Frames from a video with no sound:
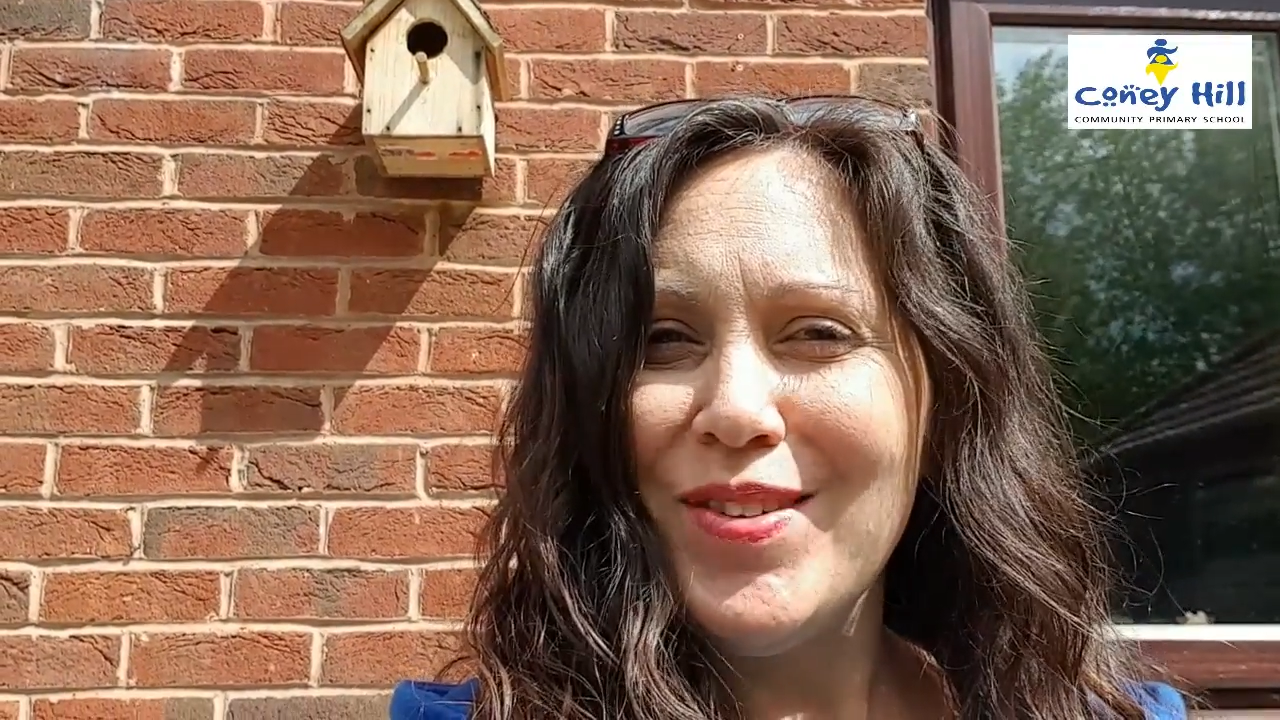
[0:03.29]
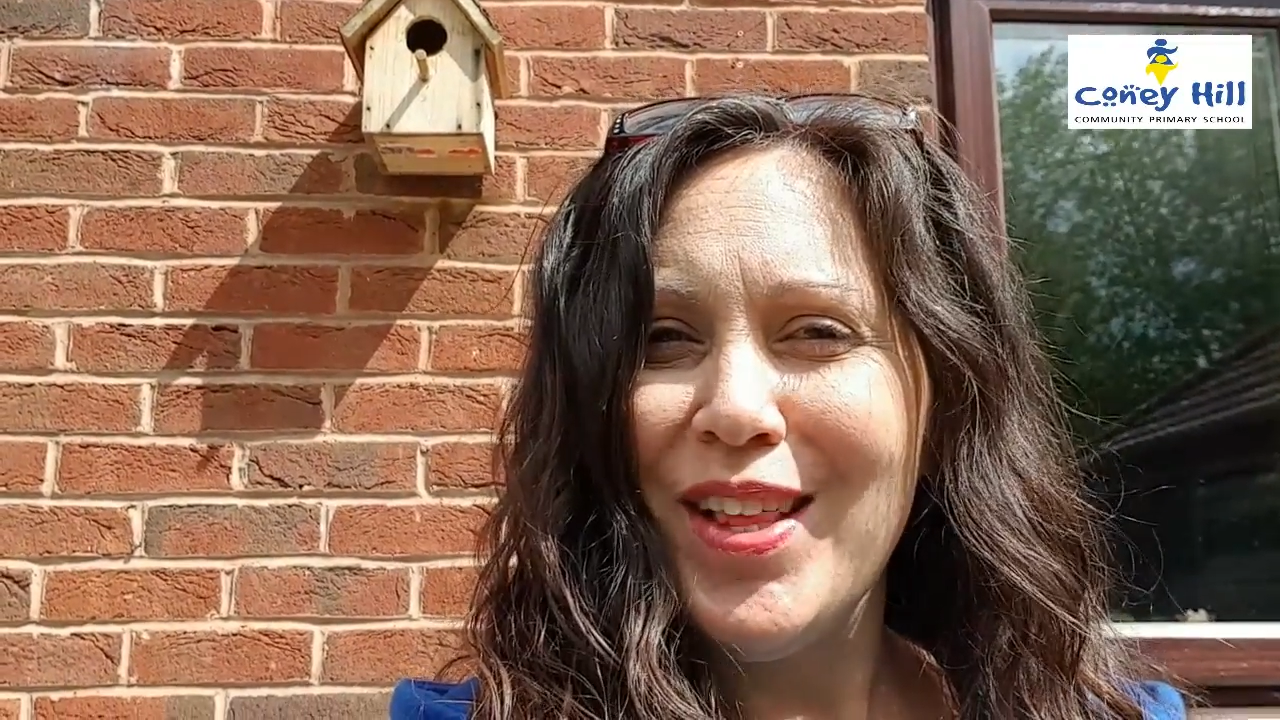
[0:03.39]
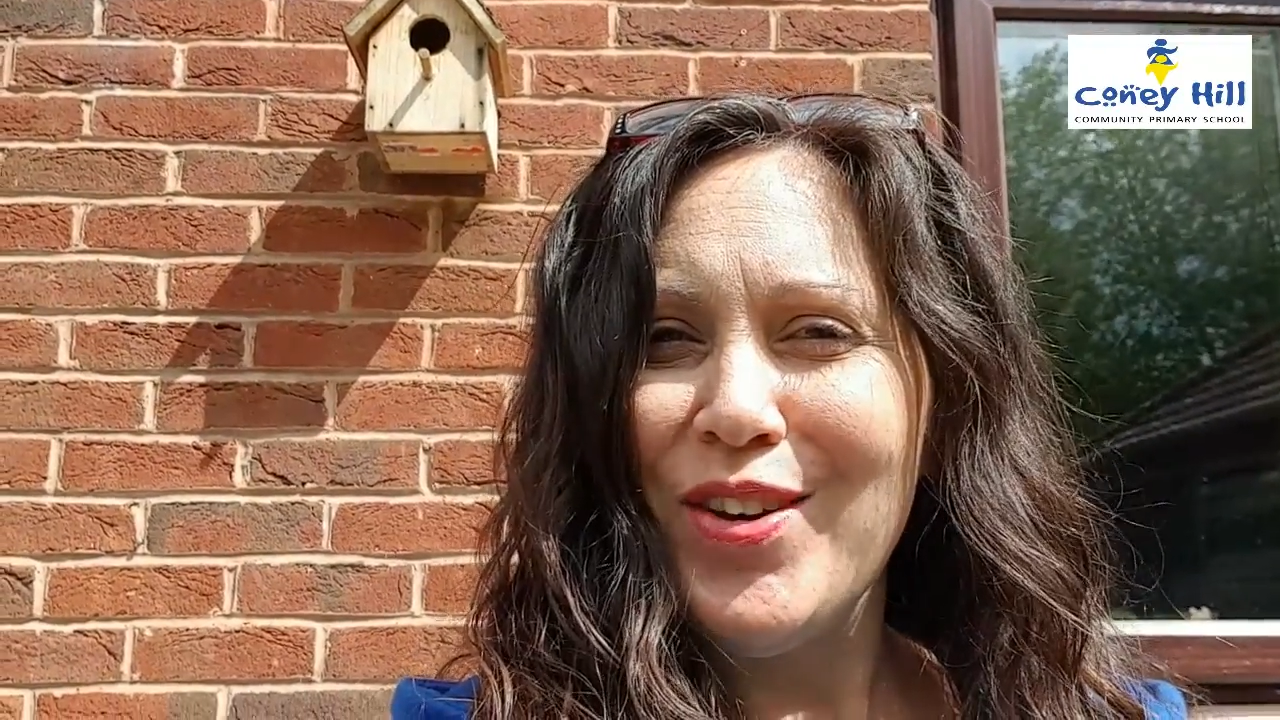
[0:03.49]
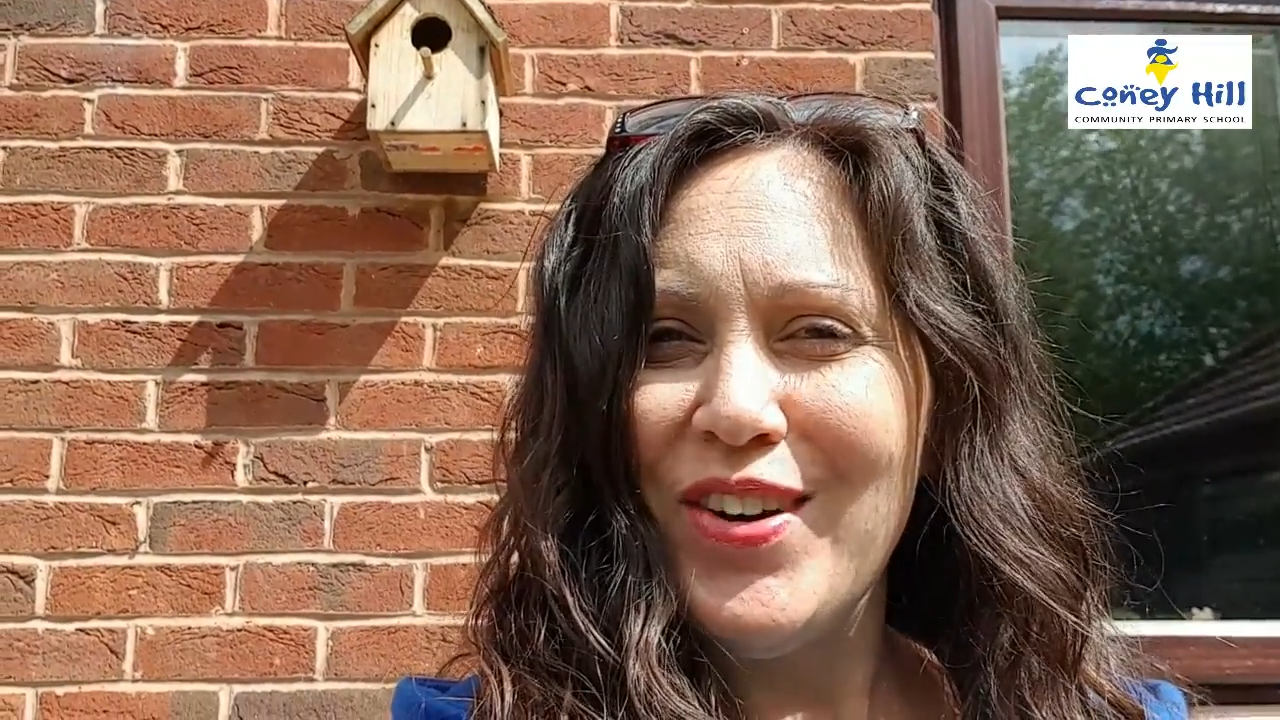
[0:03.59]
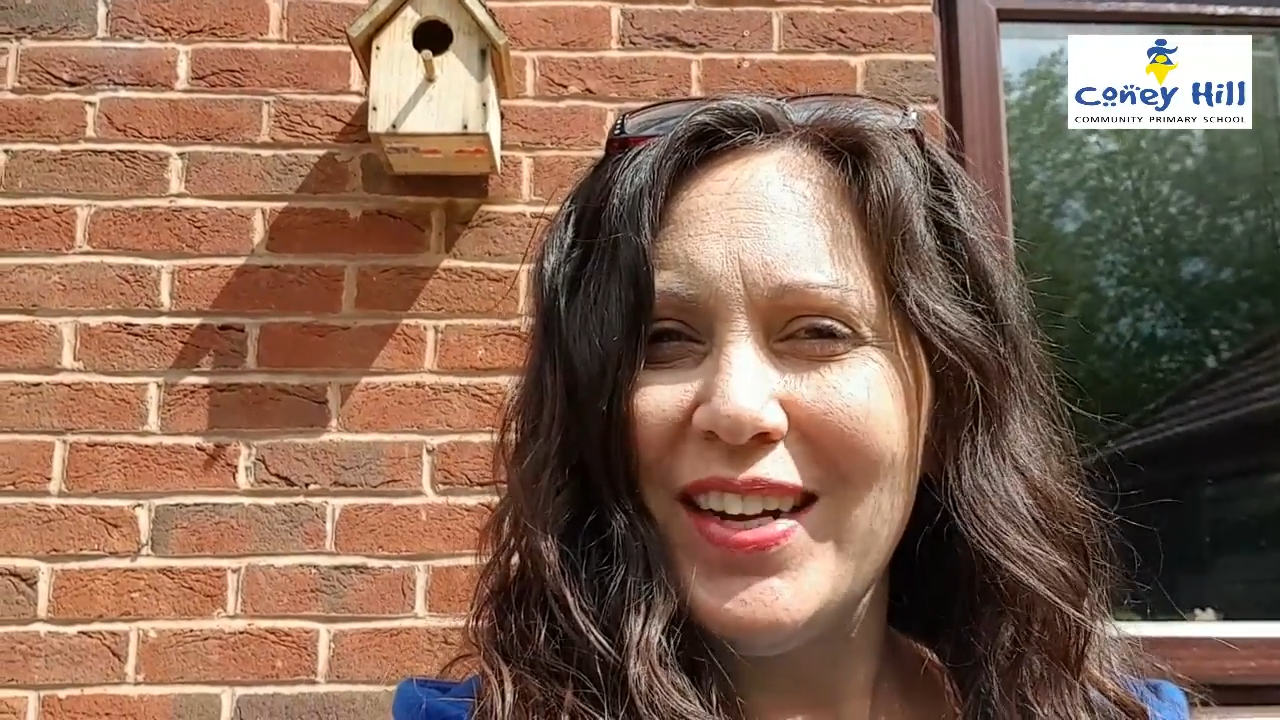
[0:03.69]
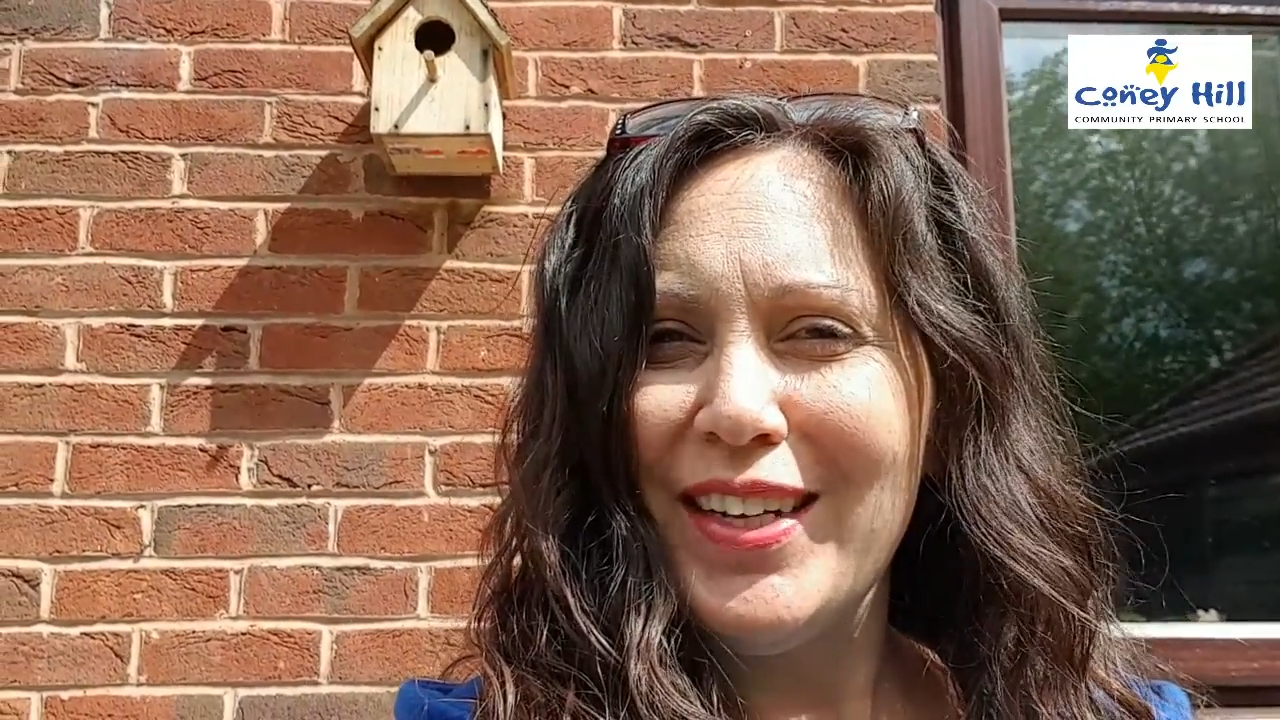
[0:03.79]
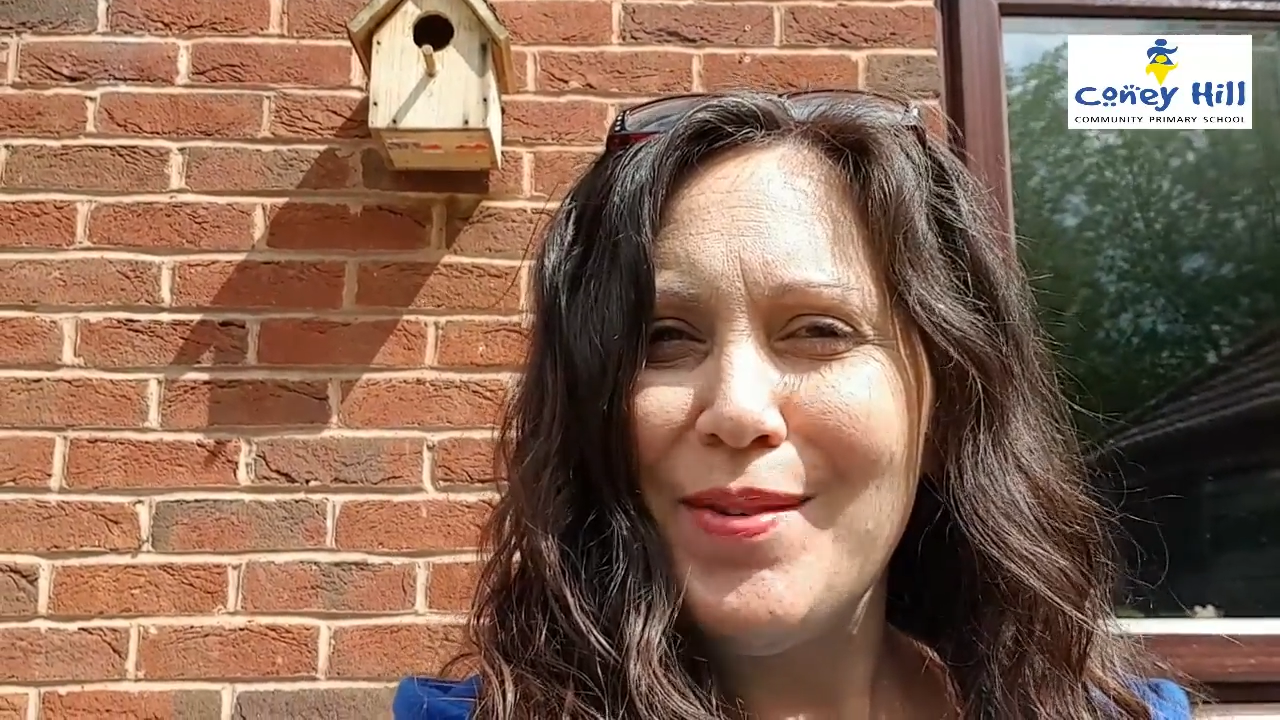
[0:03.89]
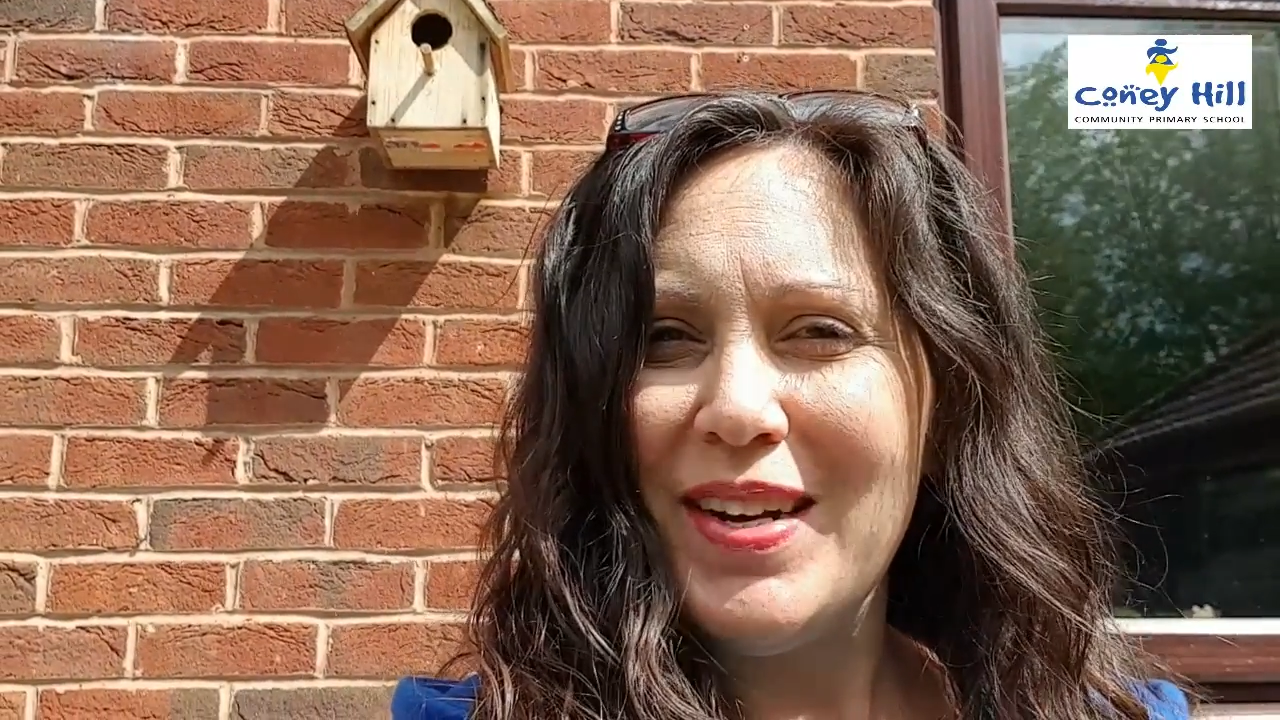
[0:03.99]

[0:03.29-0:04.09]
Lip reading: I thought I'd come